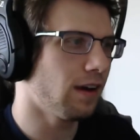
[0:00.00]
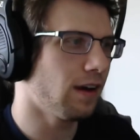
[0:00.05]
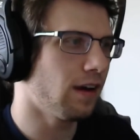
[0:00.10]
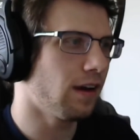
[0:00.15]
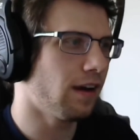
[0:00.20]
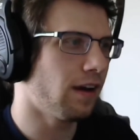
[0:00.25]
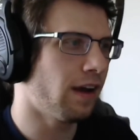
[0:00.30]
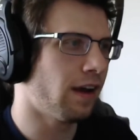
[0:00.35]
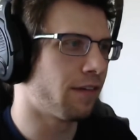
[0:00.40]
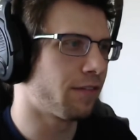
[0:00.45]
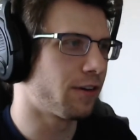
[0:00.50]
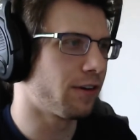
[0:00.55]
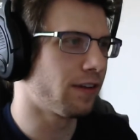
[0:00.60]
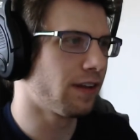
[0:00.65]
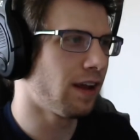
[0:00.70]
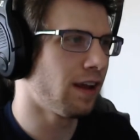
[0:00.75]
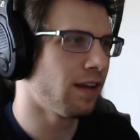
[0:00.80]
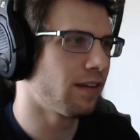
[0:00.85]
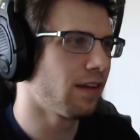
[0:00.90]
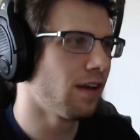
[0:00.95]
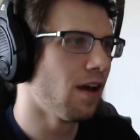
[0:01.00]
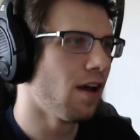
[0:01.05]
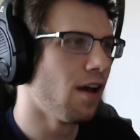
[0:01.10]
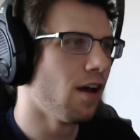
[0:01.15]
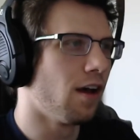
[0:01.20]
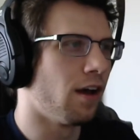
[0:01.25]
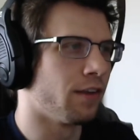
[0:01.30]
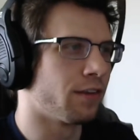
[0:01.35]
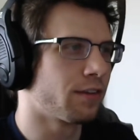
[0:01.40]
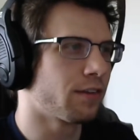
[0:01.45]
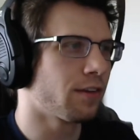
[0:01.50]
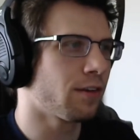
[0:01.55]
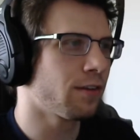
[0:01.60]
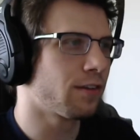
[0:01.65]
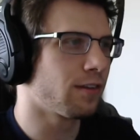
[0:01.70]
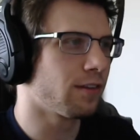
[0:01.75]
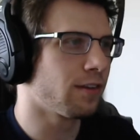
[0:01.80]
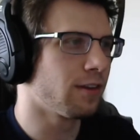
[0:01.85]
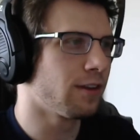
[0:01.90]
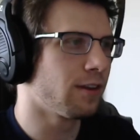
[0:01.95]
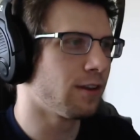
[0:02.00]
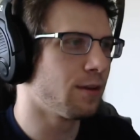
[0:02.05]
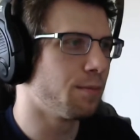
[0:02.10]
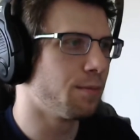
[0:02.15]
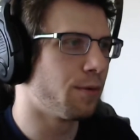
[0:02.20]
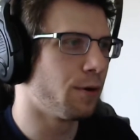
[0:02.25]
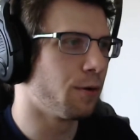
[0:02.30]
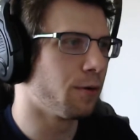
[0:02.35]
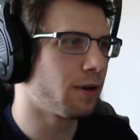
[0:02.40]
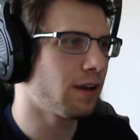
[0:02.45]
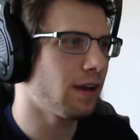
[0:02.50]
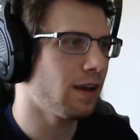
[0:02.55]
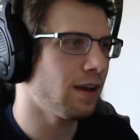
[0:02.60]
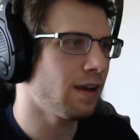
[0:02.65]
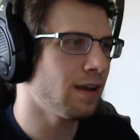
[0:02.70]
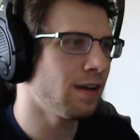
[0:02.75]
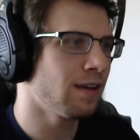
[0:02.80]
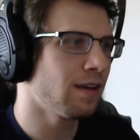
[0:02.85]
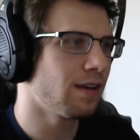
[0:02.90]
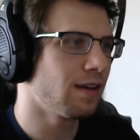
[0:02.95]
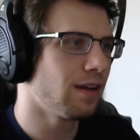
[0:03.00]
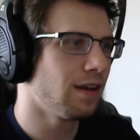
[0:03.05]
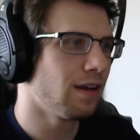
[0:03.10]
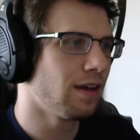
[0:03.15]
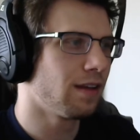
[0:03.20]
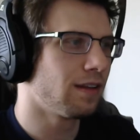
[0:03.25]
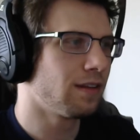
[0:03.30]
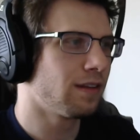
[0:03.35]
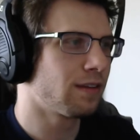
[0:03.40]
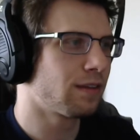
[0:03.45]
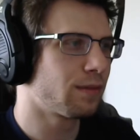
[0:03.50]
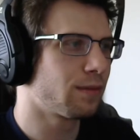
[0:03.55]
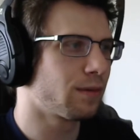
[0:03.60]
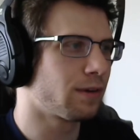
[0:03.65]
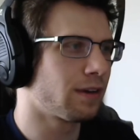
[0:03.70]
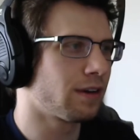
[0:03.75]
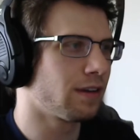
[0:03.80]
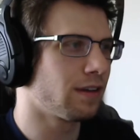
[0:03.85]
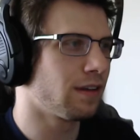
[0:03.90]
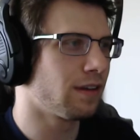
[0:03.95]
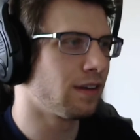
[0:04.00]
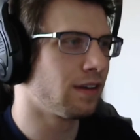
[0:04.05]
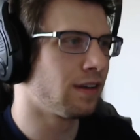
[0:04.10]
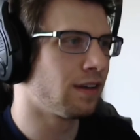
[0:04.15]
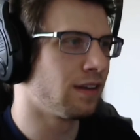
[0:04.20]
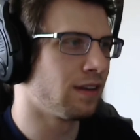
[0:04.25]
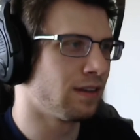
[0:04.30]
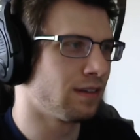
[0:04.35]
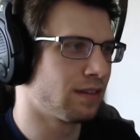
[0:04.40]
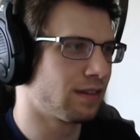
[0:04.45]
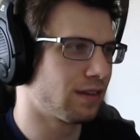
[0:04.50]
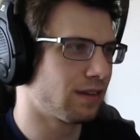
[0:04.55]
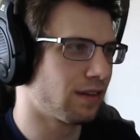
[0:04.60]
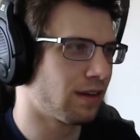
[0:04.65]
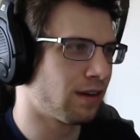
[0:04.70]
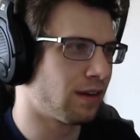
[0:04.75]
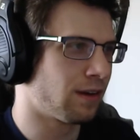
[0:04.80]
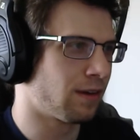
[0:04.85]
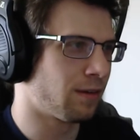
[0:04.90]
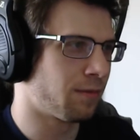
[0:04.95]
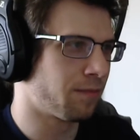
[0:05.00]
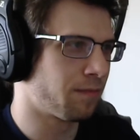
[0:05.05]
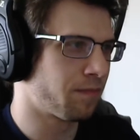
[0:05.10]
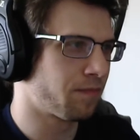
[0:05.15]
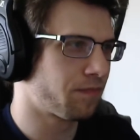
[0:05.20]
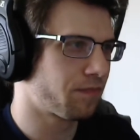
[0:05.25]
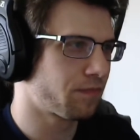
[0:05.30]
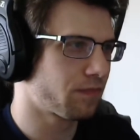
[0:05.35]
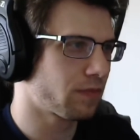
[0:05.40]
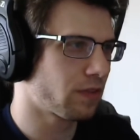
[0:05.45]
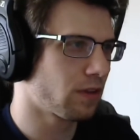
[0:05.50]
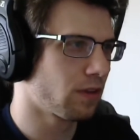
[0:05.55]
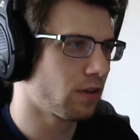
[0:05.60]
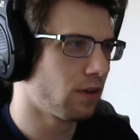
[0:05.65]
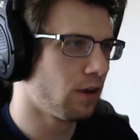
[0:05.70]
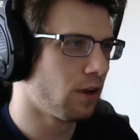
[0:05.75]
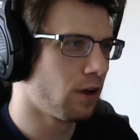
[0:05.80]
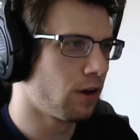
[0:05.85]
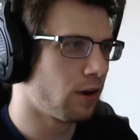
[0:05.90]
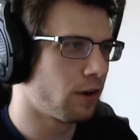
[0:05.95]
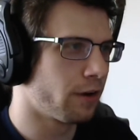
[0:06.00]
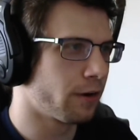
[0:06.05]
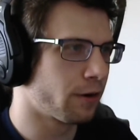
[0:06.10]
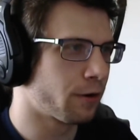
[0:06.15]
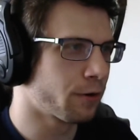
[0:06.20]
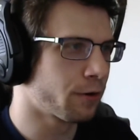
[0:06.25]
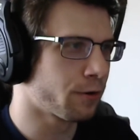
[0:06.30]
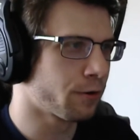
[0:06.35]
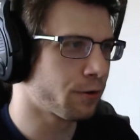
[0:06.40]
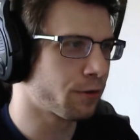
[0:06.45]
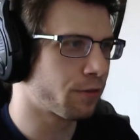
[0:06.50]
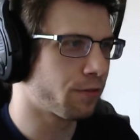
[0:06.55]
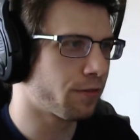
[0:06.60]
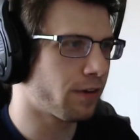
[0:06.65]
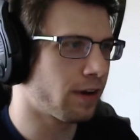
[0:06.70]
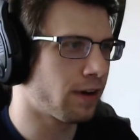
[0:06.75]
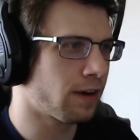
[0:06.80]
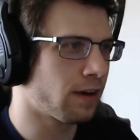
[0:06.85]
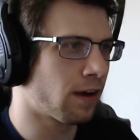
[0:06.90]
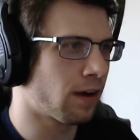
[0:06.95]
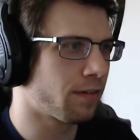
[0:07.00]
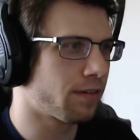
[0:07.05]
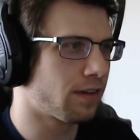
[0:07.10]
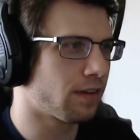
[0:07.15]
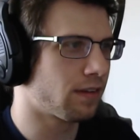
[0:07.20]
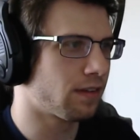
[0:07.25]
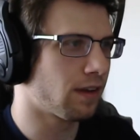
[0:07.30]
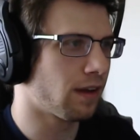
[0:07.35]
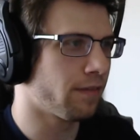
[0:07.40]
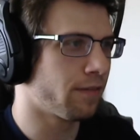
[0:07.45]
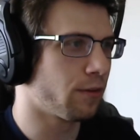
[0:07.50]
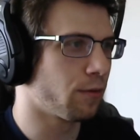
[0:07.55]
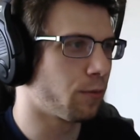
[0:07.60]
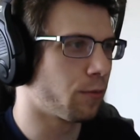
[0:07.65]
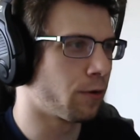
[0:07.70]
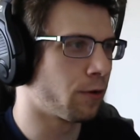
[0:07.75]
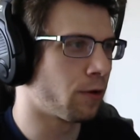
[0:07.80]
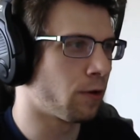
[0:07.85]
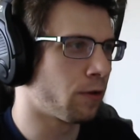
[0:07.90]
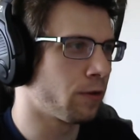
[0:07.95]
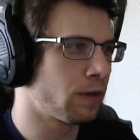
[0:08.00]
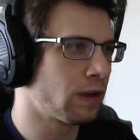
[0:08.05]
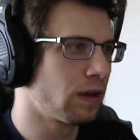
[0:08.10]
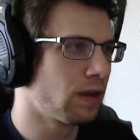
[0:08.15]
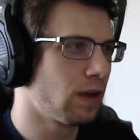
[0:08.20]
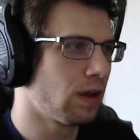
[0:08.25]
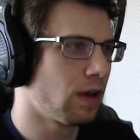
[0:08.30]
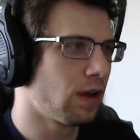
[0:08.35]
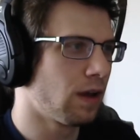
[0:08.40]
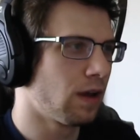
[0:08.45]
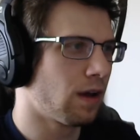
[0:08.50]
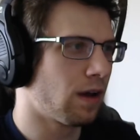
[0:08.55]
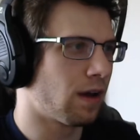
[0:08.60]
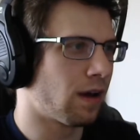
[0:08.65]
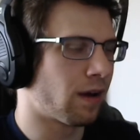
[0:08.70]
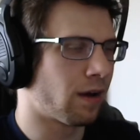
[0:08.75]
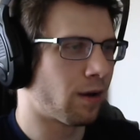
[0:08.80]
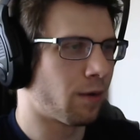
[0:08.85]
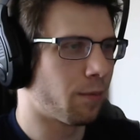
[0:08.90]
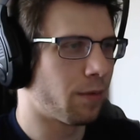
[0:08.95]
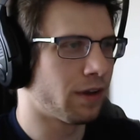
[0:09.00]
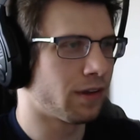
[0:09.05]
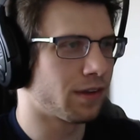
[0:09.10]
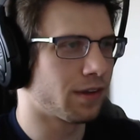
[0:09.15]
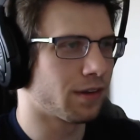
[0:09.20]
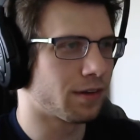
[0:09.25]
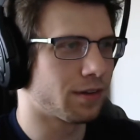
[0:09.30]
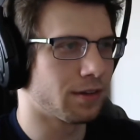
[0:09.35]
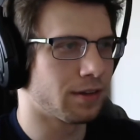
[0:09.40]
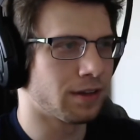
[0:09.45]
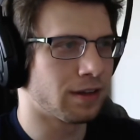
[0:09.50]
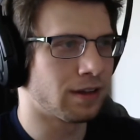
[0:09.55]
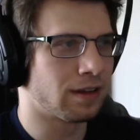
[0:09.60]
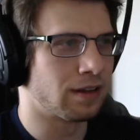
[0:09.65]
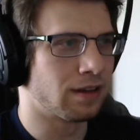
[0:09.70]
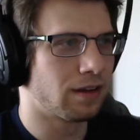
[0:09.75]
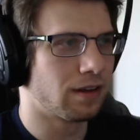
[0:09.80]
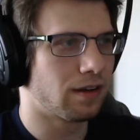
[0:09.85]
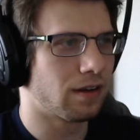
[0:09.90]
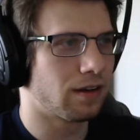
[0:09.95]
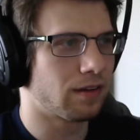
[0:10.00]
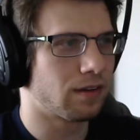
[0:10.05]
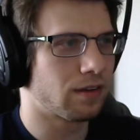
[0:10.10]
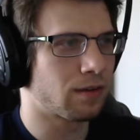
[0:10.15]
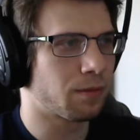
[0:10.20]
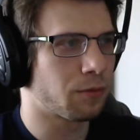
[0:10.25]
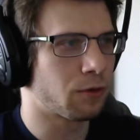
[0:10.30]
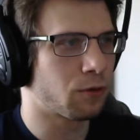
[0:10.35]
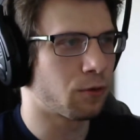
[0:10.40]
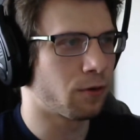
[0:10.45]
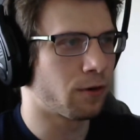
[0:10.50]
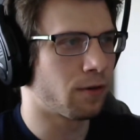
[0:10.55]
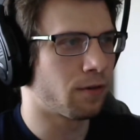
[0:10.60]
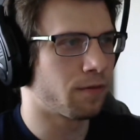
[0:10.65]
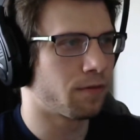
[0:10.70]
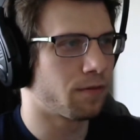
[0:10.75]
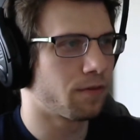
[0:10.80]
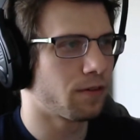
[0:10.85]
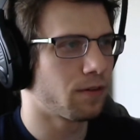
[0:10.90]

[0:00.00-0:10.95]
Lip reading: After that, Assault Lily Bouquet. This one is girls fighting off to save the world. Basically, some sort of